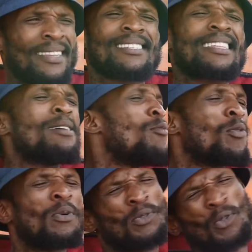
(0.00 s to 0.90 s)
this time we're
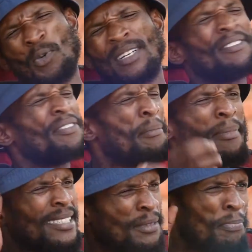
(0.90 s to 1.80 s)
going to do it even
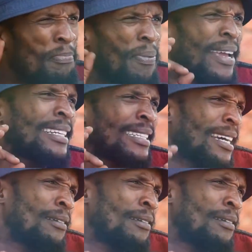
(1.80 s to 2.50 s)
much better.